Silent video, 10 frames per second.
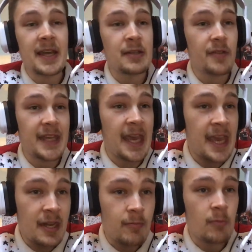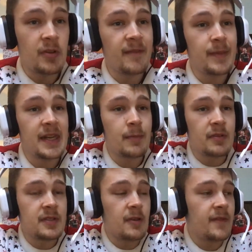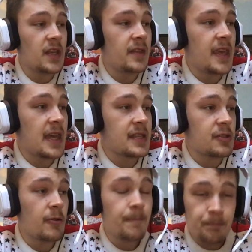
I don't think anyone would have been able to have done that. So